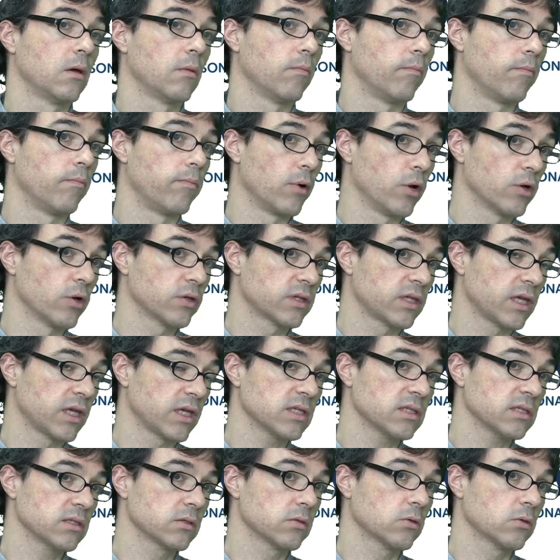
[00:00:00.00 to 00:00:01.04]
blood
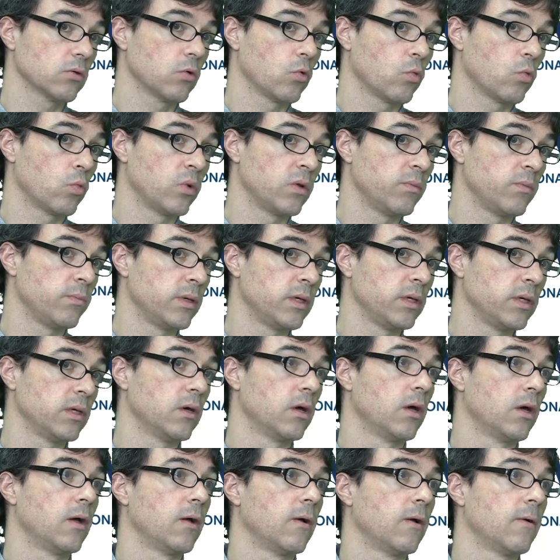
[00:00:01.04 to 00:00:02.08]
tests will be
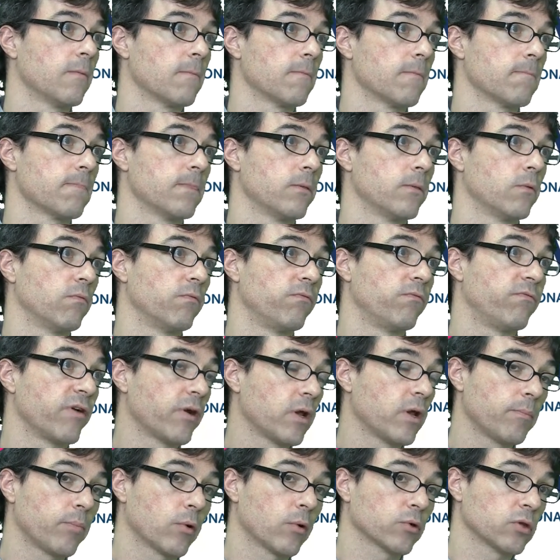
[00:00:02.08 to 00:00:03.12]
a very
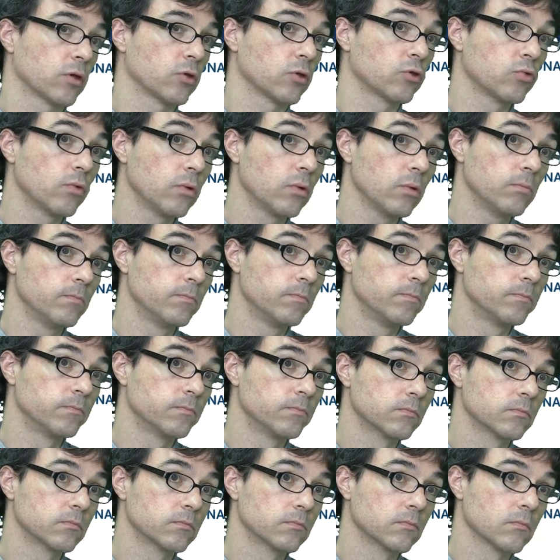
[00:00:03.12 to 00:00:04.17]
important tool,
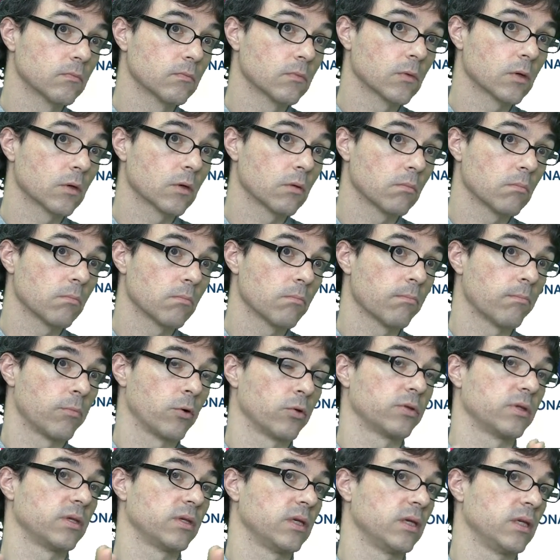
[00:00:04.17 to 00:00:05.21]

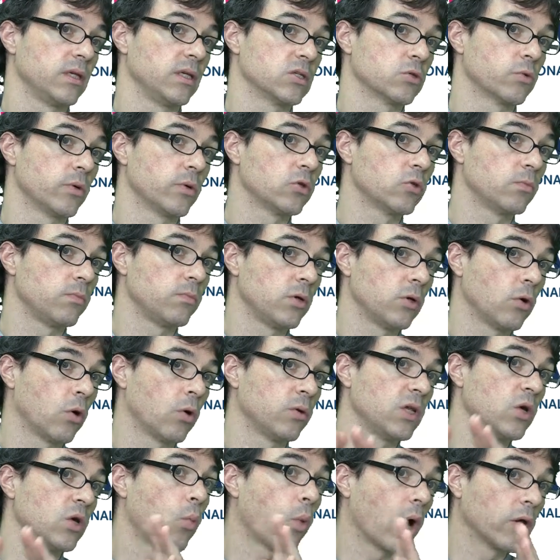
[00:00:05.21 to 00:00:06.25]
but it's going to be
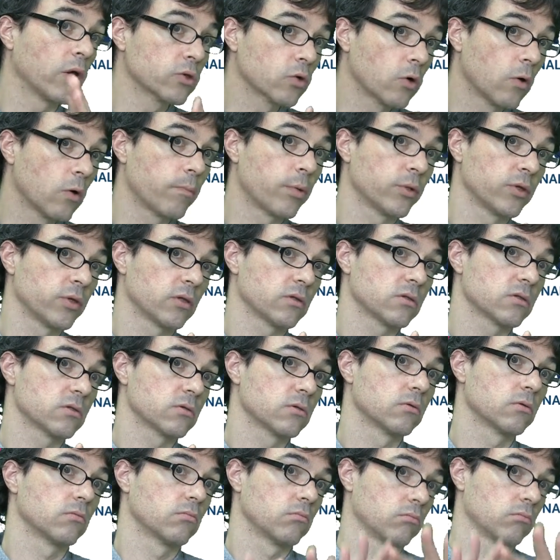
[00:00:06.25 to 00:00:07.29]
only one component
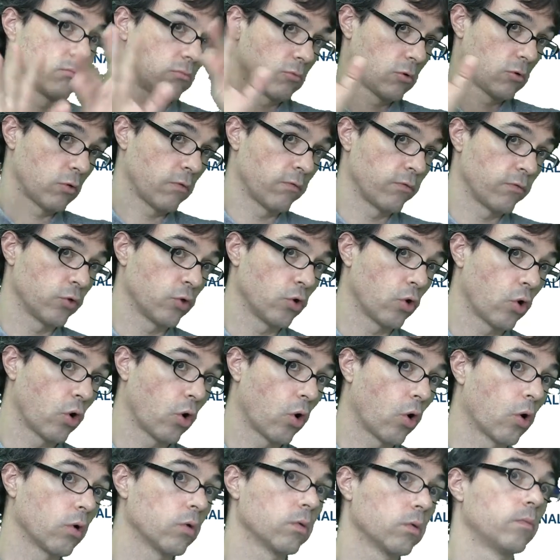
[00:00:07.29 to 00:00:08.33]
of the
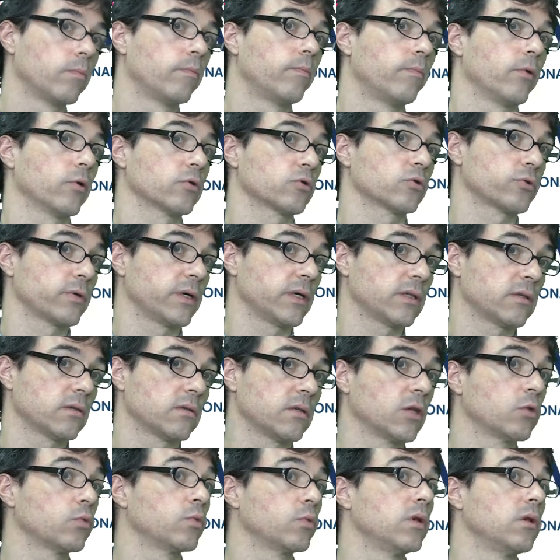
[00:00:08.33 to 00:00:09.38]
whole portrait
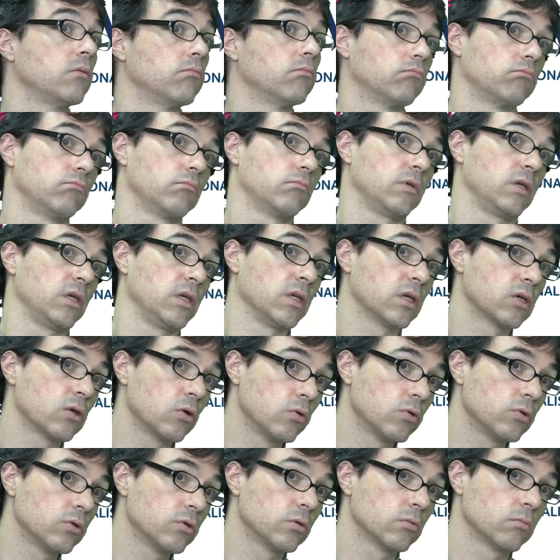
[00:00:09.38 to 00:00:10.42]
that will
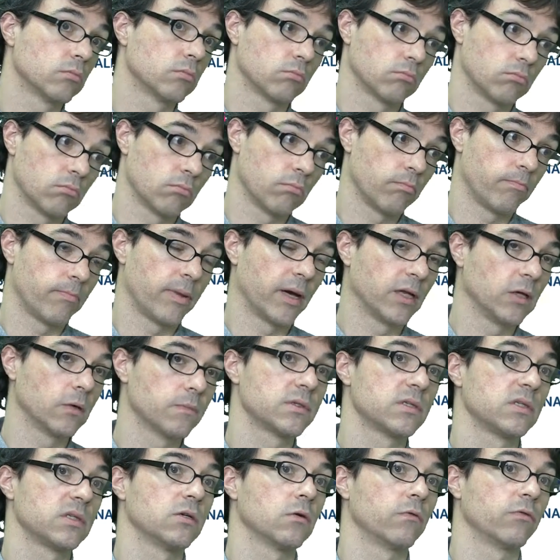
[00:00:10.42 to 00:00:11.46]
include
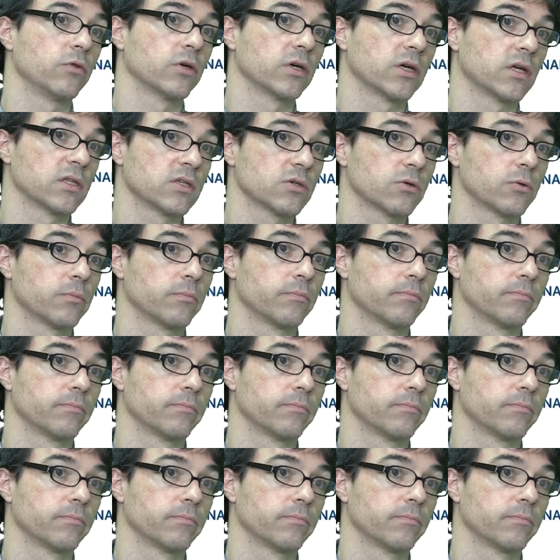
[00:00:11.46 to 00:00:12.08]
biopsy of the cancer.